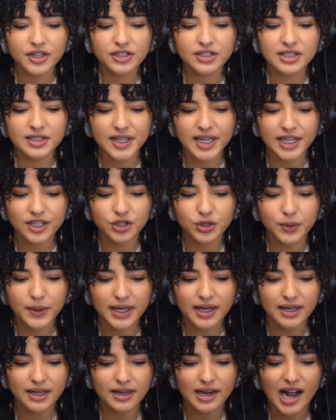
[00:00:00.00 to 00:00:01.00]
Stitt
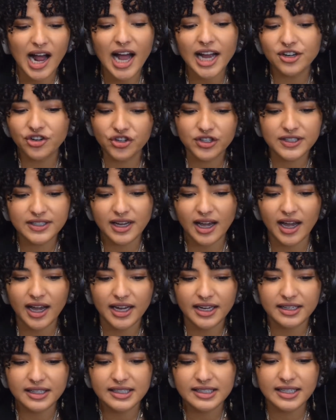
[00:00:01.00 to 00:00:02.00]
tweeted, "I just
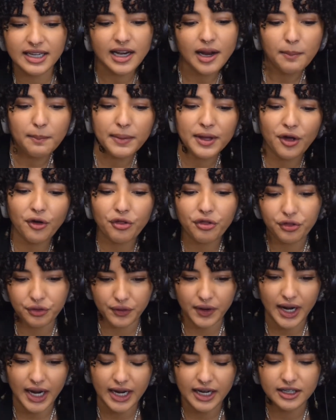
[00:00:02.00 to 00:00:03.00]
signed Senate Bill
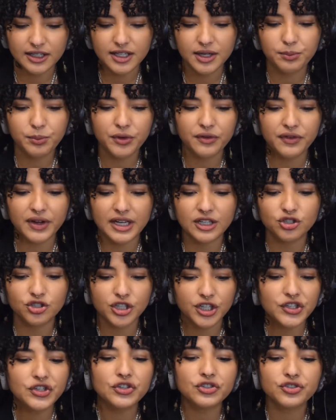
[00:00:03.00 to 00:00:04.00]
3 to prevent
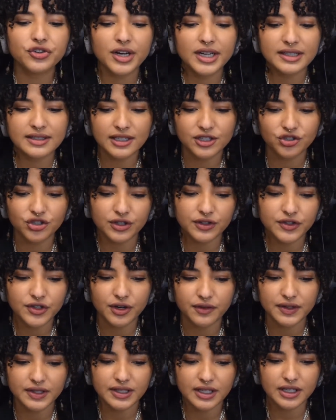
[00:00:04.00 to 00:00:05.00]
gender transition
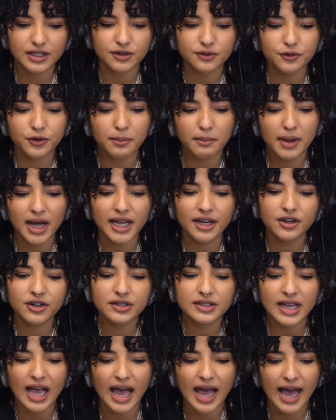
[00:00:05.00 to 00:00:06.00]
services for
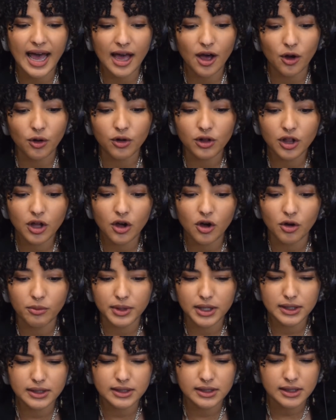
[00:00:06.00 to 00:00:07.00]
minors at
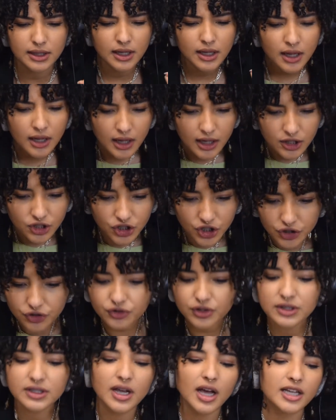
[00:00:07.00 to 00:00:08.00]
Oklahoma's
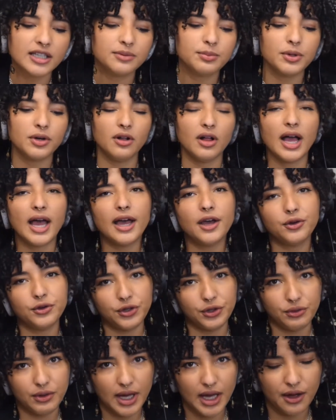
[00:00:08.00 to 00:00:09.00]
Children's Hospital at
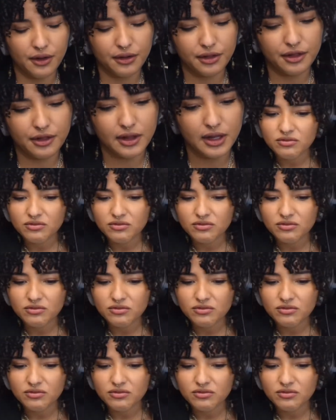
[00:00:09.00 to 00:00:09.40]
OU Health."